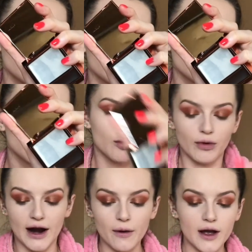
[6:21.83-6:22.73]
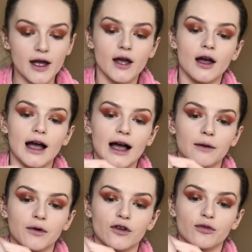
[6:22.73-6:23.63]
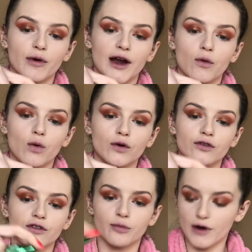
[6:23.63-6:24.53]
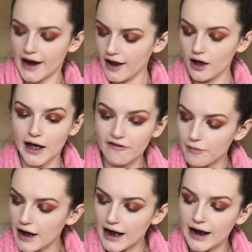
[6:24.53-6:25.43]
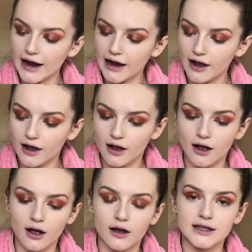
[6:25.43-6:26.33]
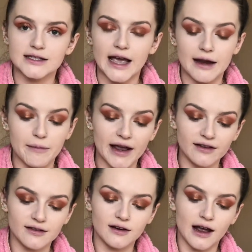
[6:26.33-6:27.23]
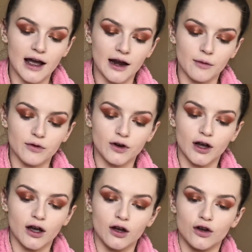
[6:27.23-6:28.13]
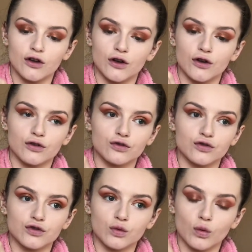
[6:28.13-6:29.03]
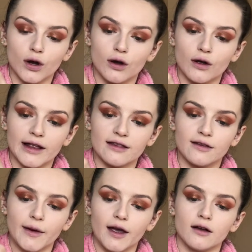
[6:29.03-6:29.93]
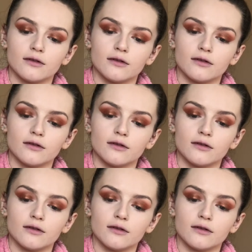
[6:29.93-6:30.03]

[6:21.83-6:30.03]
Soap Brow, and I'm going to spray one spray of my setting mist, and I'm just going to swirl into it.